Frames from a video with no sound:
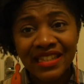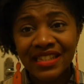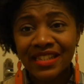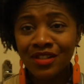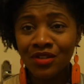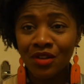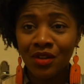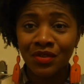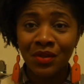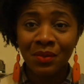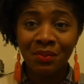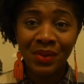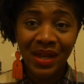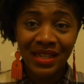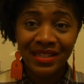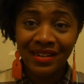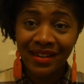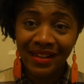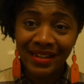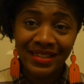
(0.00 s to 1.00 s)
This is not the
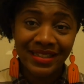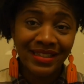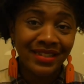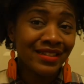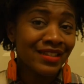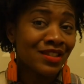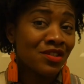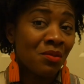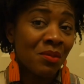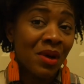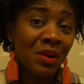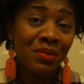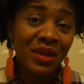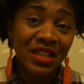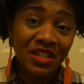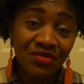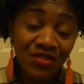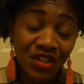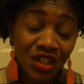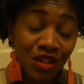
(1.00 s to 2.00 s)
best lighting. This is not my
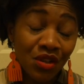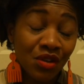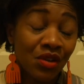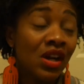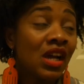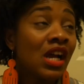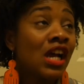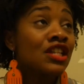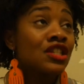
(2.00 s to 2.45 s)
best video.